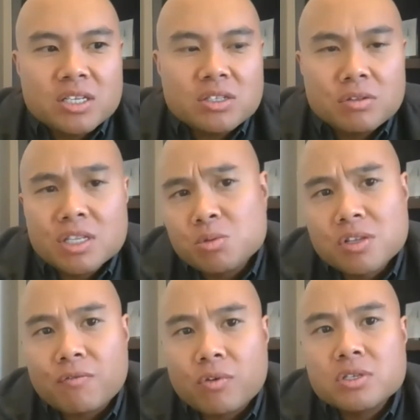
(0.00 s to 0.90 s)
So this was
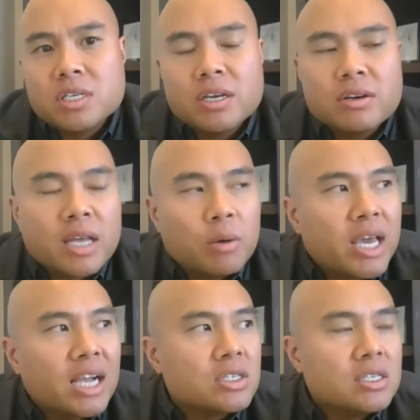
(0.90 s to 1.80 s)
the first year that we
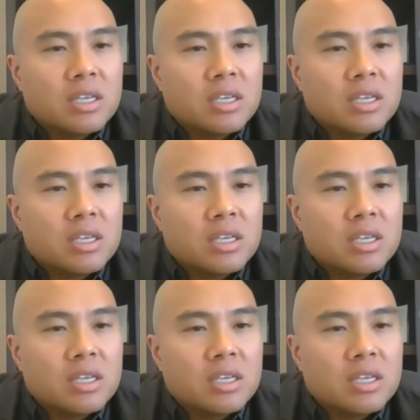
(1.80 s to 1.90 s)
actually